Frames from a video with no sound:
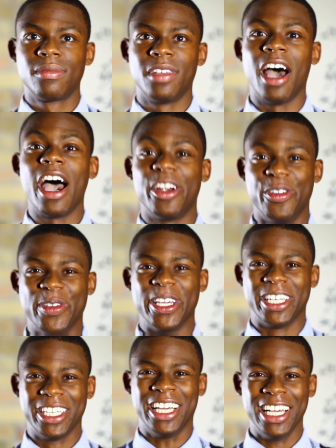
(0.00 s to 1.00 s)
Hire me.
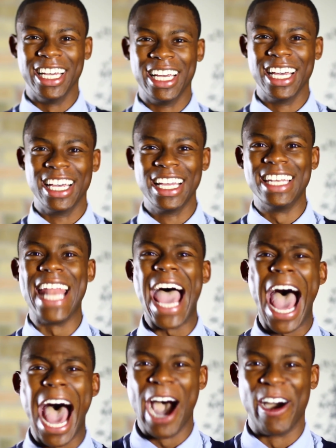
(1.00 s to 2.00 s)

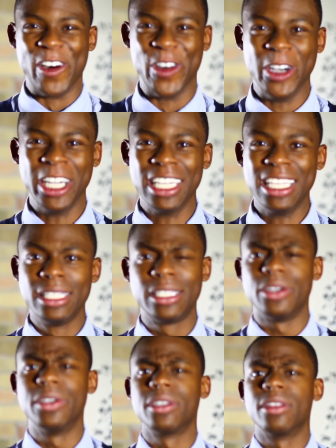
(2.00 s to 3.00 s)
Now.
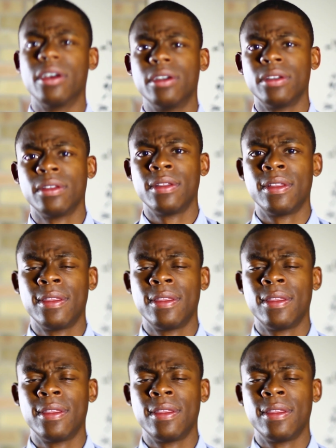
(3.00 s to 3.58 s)
Seriously though.